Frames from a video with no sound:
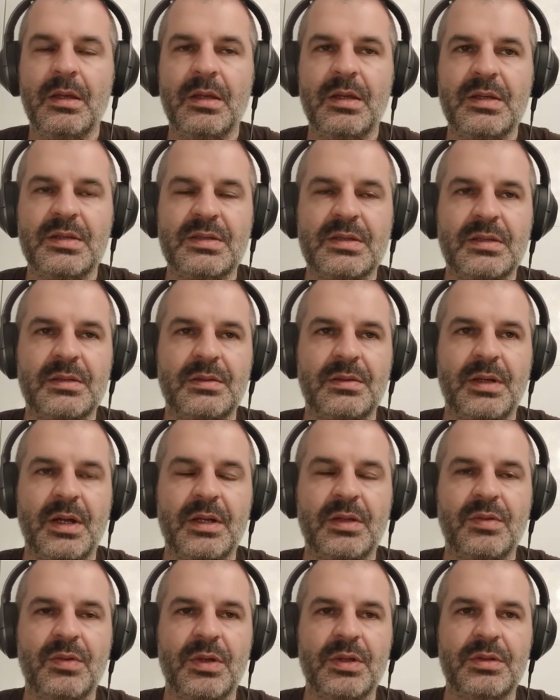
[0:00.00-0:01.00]
Is the
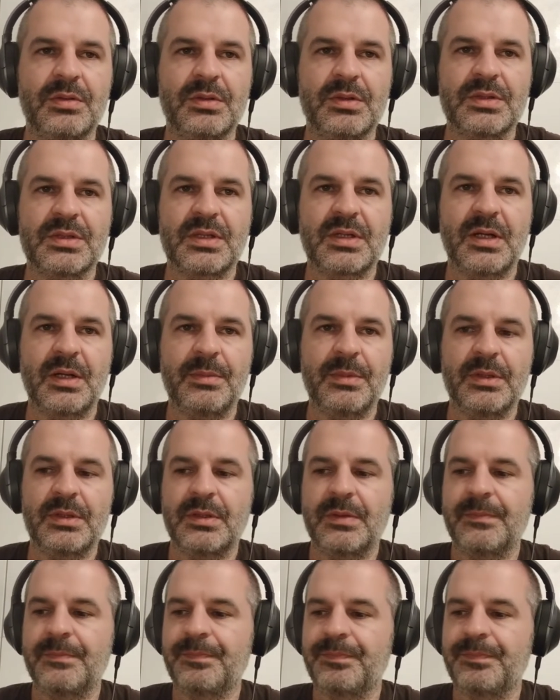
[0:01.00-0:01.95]
right way to describe it.